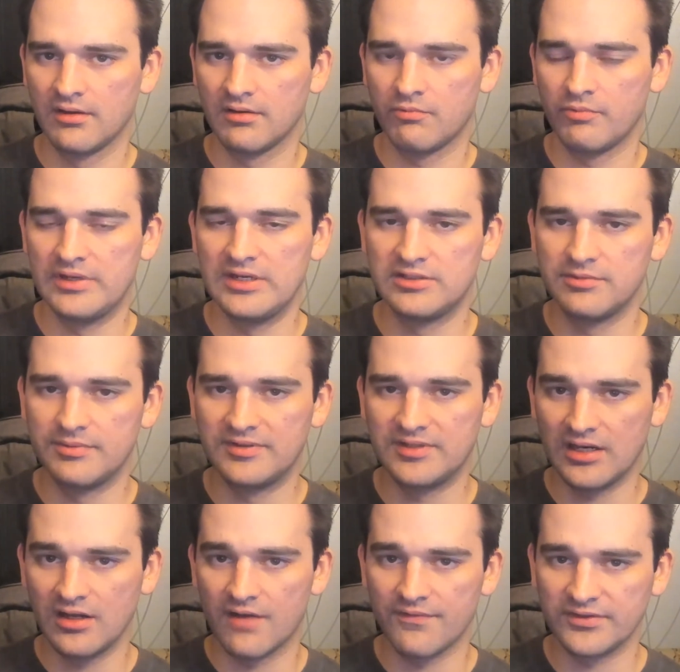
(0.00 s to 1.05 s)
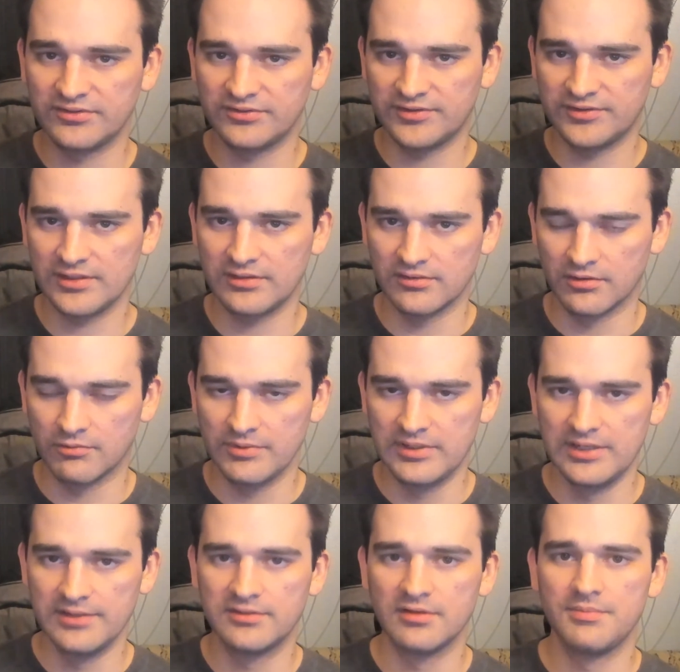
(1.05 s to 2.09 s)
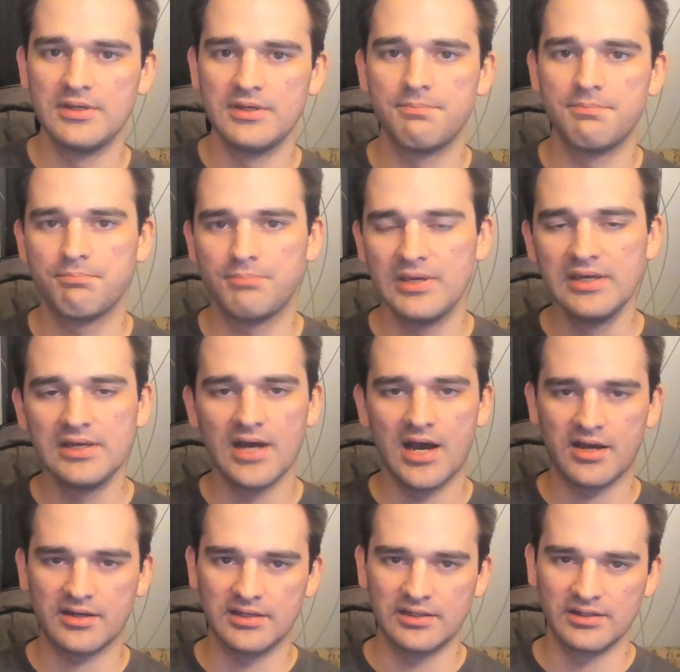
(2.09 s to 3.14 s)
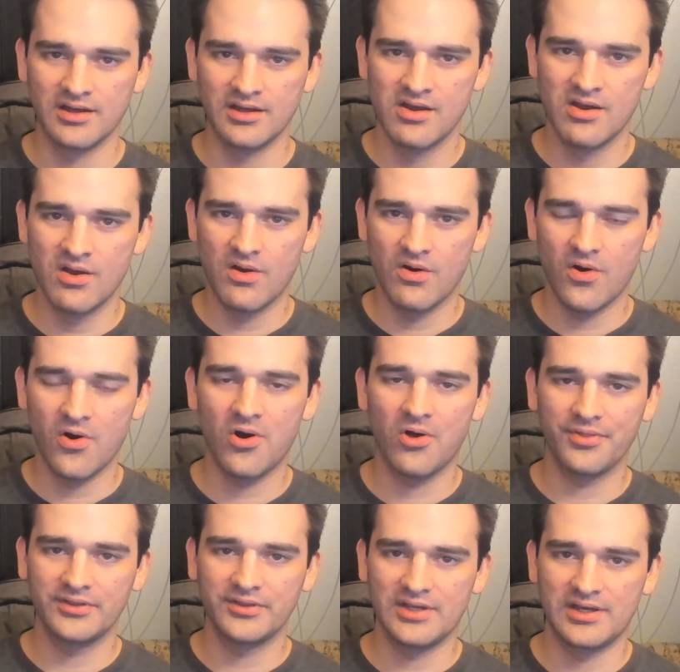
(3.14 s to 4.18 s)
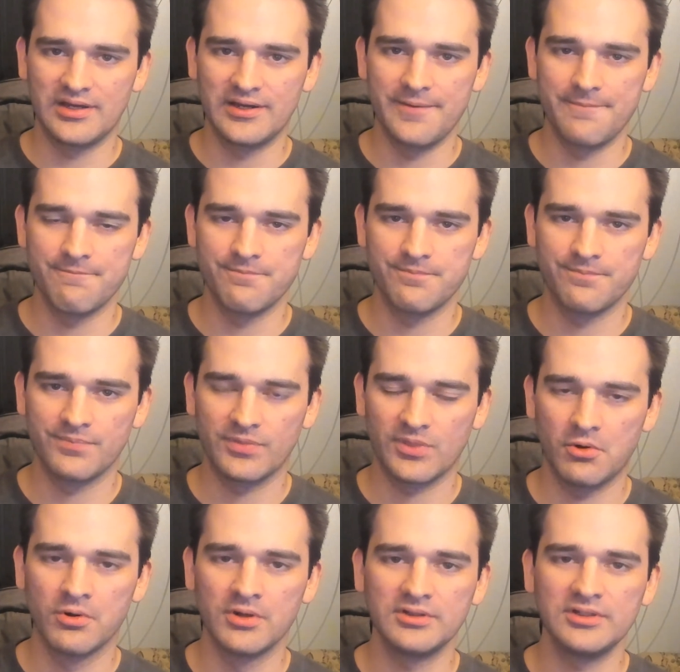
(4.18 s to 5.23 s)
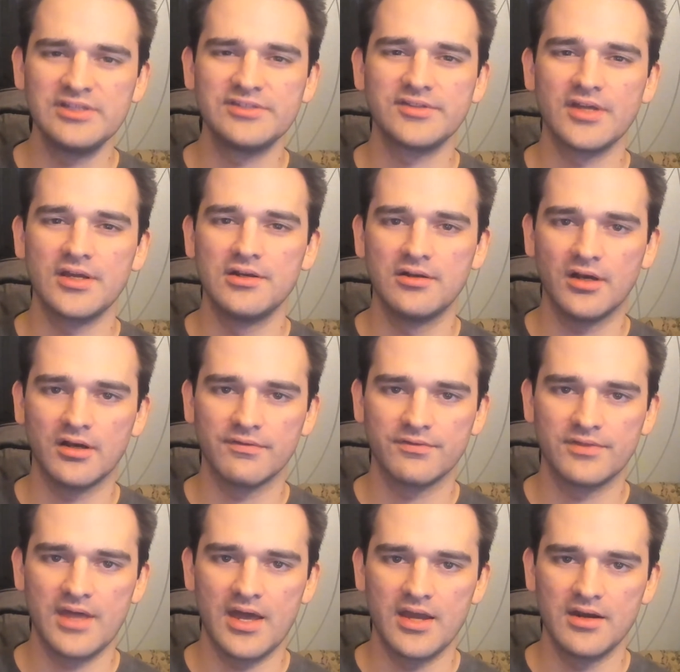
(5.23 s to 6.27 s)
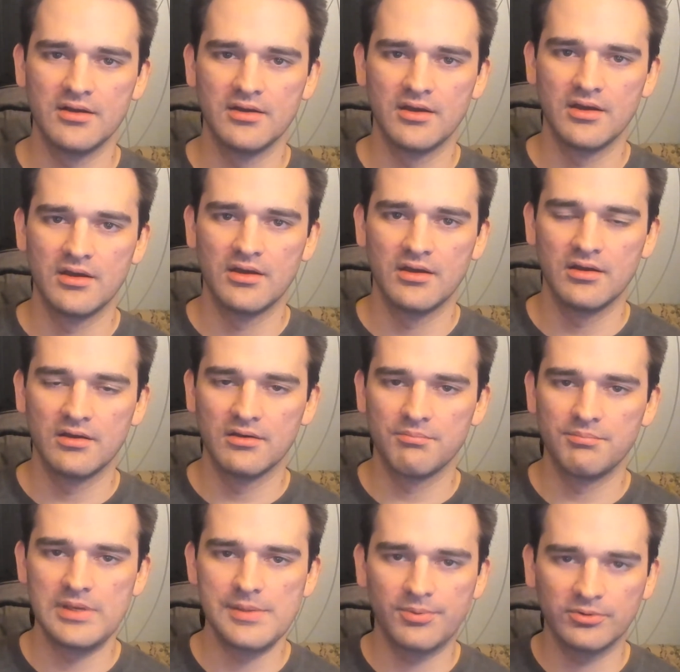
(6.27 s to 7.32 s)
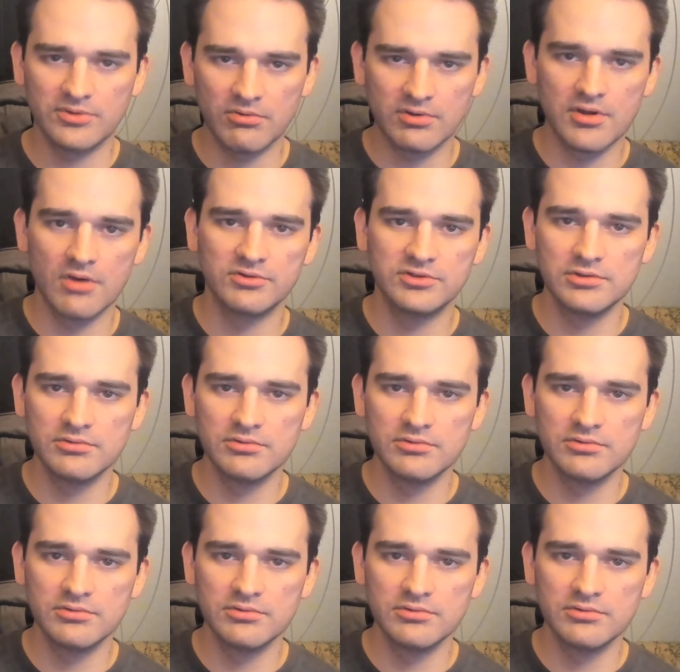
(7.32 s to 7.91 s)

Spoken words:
We need to be getting off a signal. We need to be peacocking all the time. Or at least enough that people don't go too